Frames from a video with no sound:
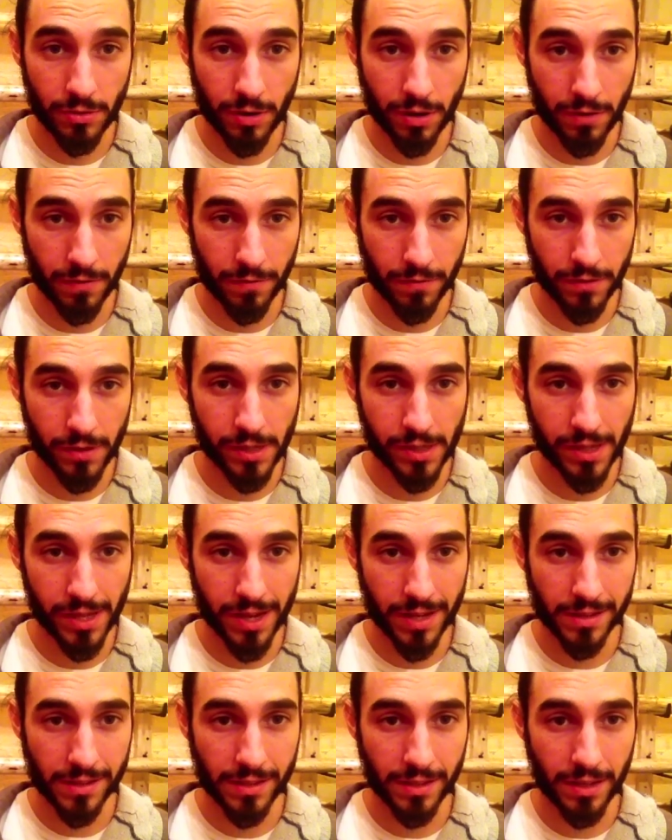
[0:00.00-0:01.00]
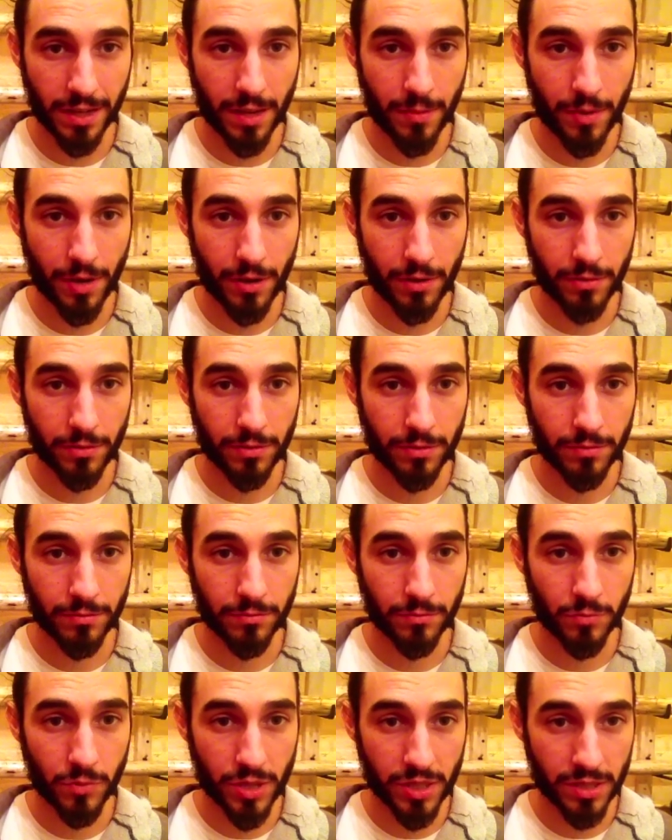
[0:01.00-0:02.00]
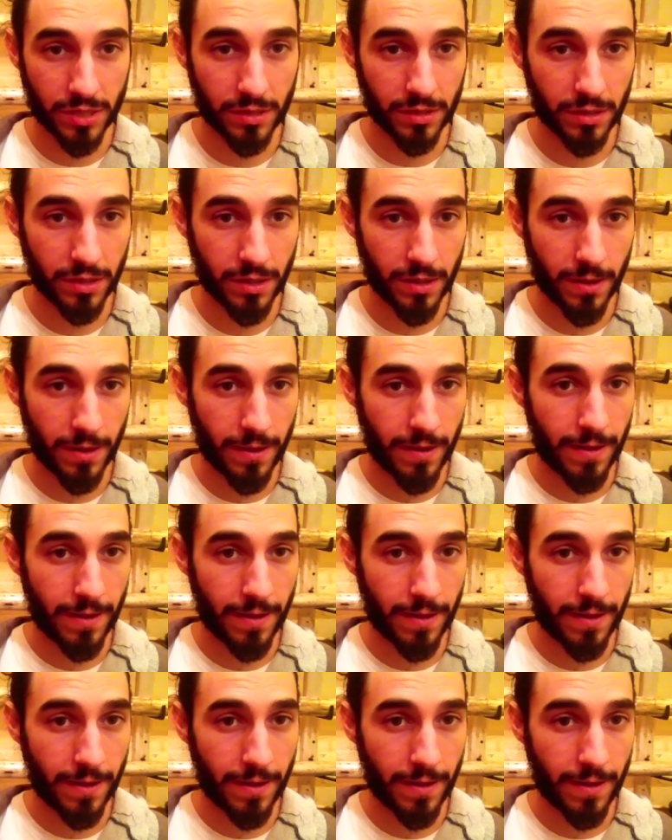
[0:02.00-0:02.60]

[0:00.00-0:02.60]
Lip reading: our free class that came out recently,